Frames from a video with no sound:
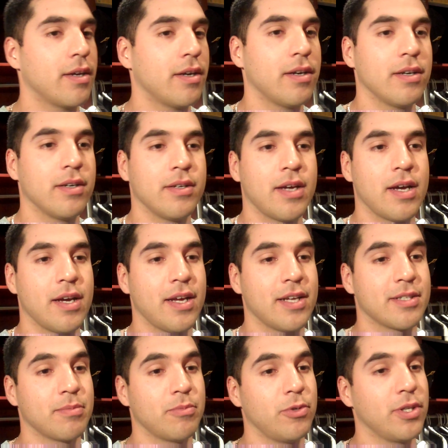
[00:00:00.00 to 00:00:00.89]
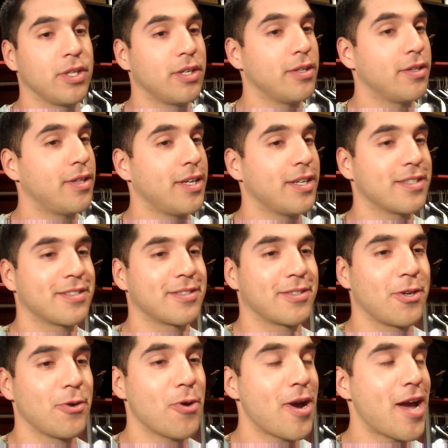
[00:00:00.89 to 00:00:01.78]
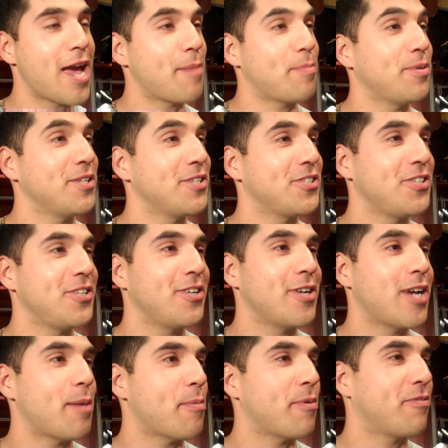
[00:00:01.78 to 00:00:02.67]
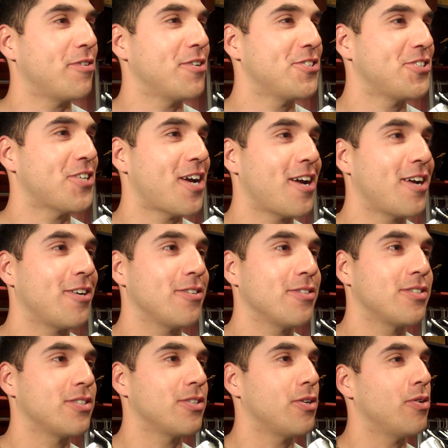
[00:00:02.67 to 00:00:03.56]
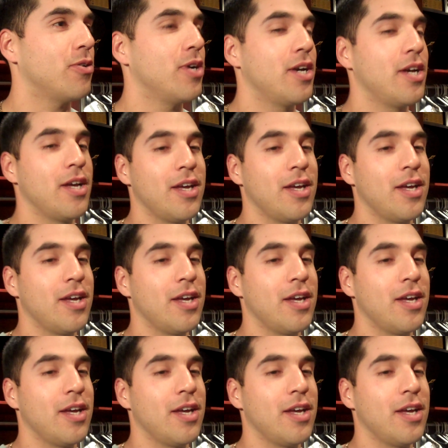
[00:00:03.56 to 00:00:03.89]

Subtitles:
I had some really good things happen this year, had my first child, so